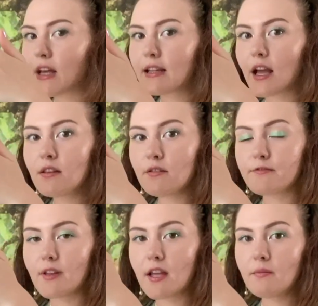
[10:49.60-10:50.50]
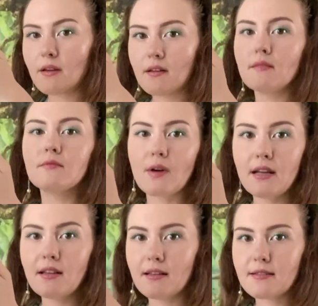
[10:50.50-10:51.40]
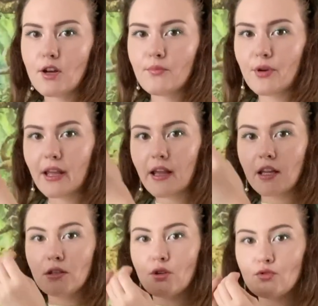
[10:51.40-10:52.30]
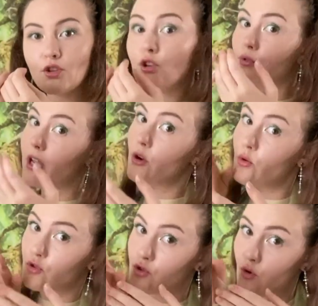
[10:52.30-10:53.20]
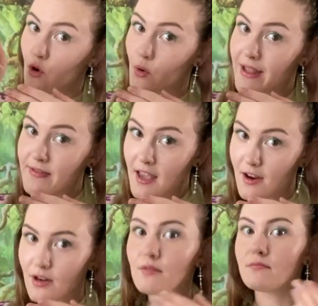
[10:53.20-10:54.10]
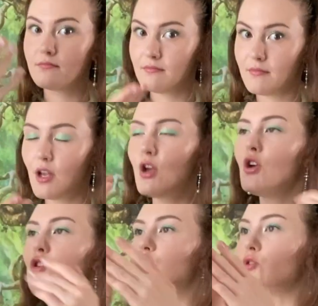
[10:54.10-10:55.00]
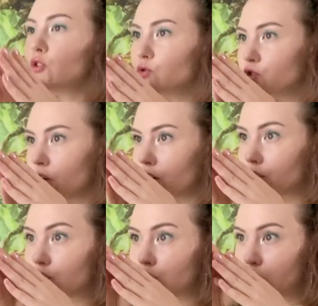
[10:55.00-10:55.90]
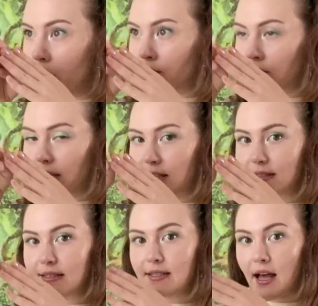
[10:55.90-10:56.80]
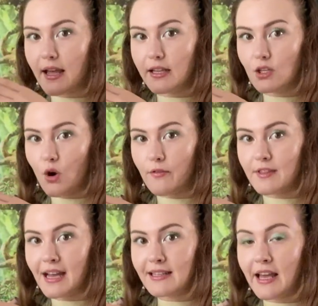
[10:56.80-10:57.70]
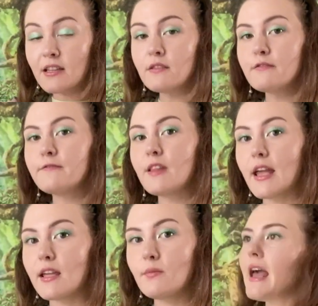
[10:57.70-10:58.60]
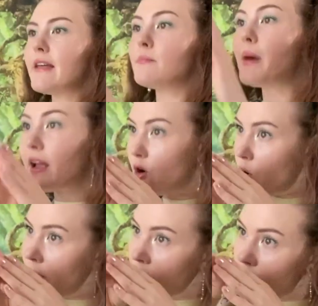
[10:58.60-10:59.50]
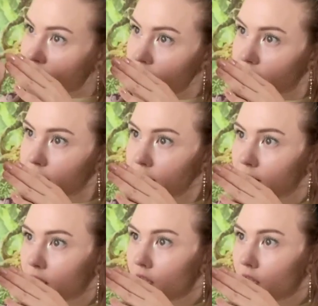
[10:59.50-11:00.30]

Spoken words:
that candle flame, right? Instead of bringing it closer, you can also go in there. So you start traveling inside of that candle flame, and by going within,